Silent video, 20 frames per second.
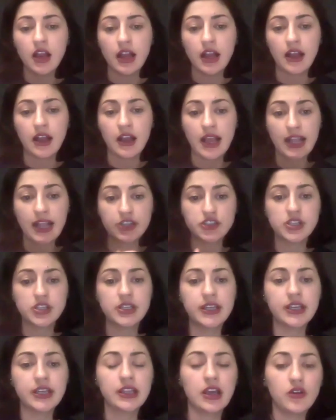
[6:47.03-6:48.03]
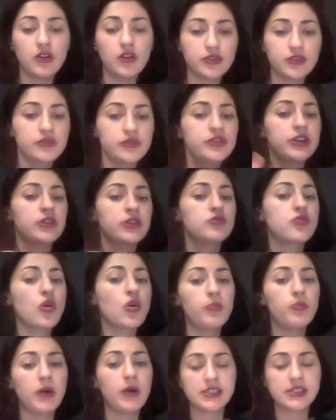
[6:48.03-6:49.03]
actually allow for a very
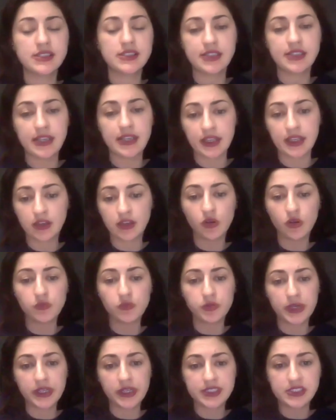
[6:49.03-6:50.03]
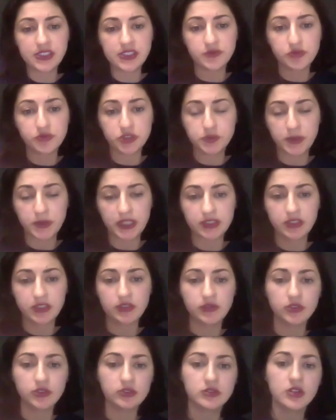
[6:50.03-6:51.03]
robust and comprehensive
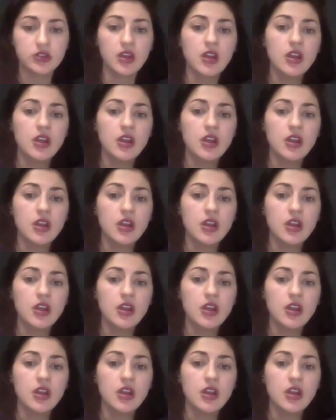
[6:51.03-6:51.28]
perspective on